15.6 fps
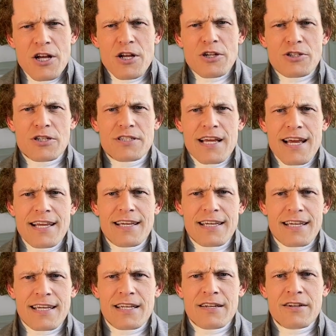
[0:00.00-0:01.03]
to take
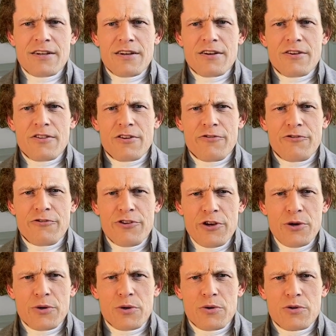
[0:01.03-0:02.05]
in the
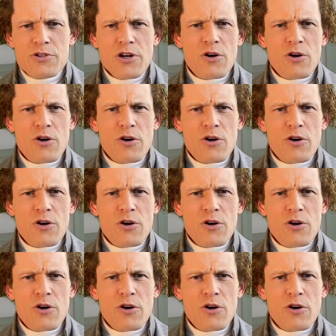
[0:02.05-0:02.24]
views